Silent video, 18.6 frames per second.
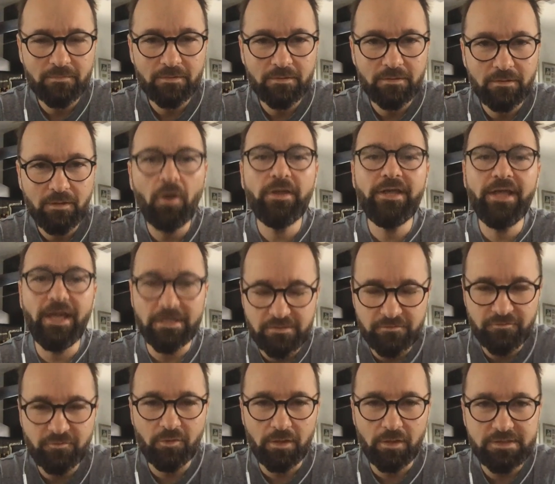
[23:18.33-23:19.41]
Oh yes, of
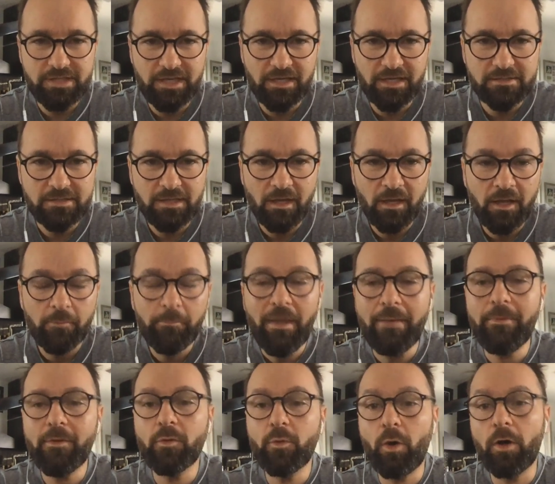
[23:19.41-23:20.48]
course. Yes. Yes. Maybe.
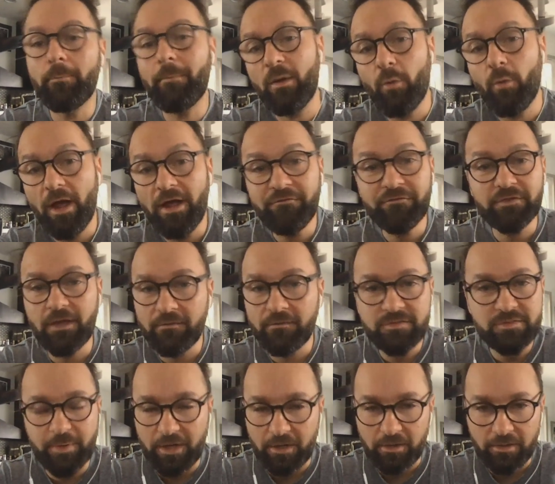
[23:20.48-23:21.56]
Well, my wife loves
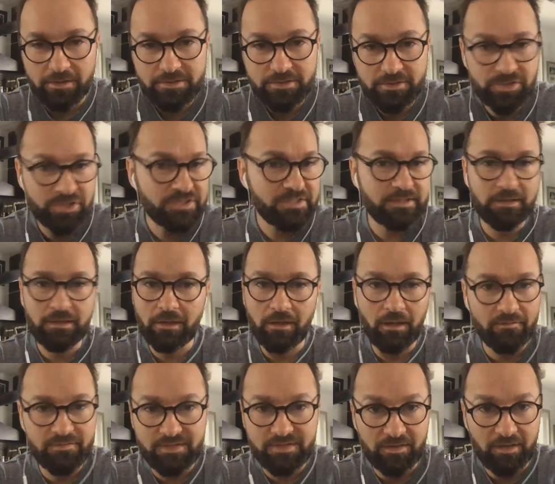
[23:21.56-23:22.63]
Paris. She
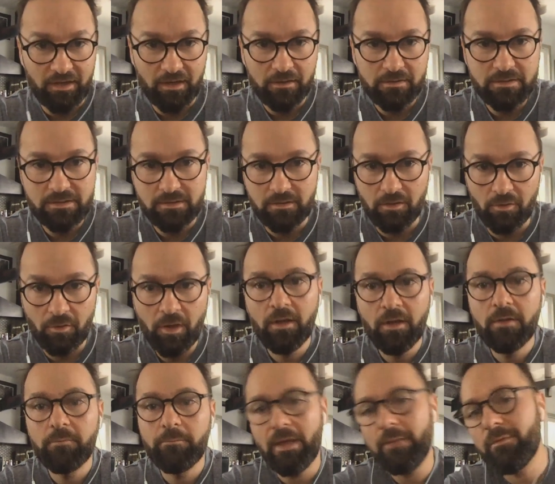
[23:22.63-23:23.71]
loves it there. So
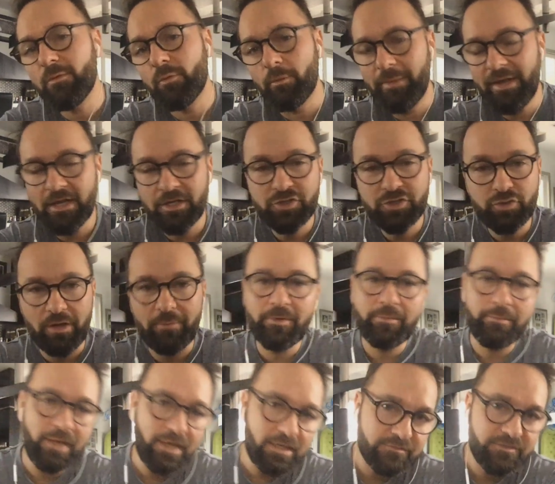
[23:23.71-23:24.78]
maybe we'll make a trip and
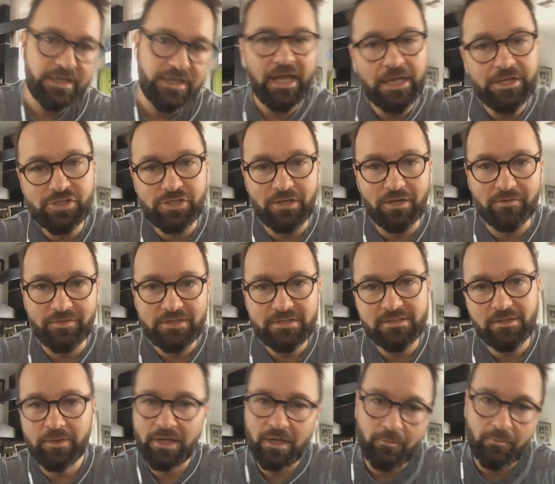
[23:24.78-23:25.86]
make a vacation of it. So
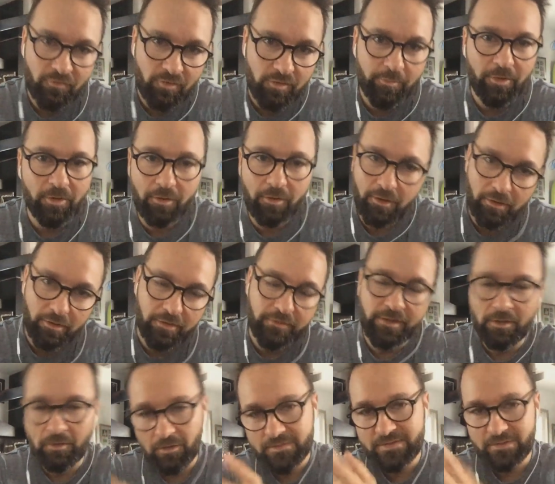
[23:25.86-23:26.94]
we come for the poker and then
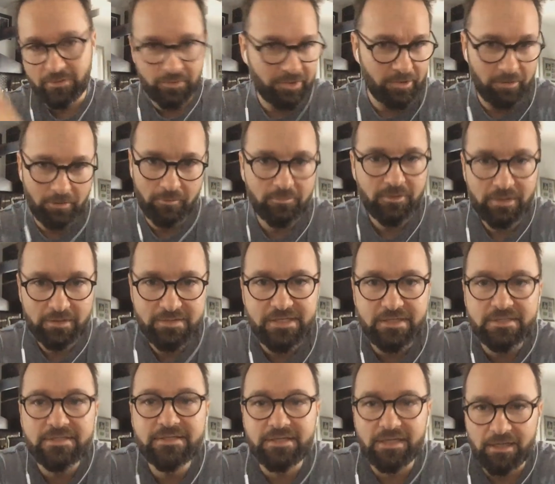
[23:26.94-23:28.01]
also, you know, see the
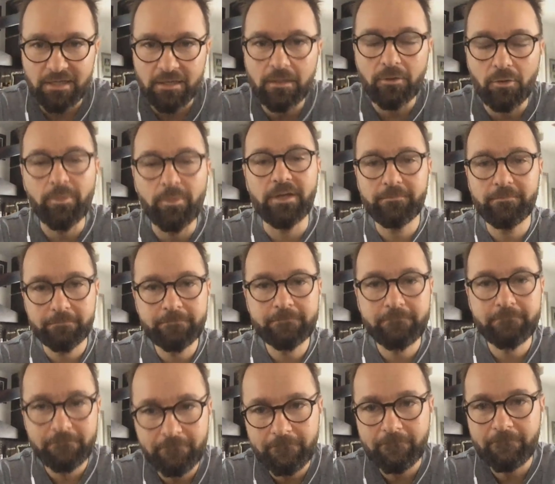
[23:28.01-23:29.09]
city a little bit. Yeah.
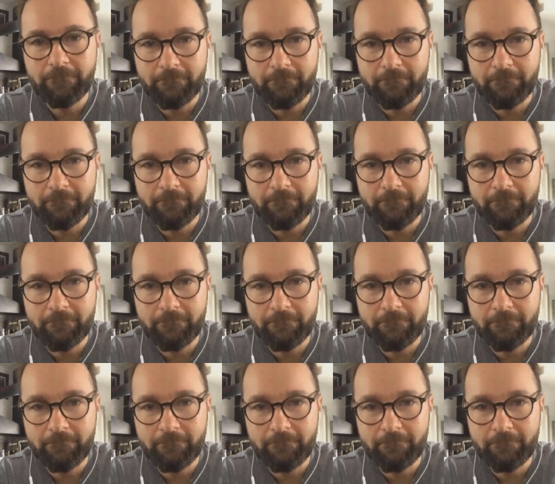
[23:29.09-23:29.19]
And uh,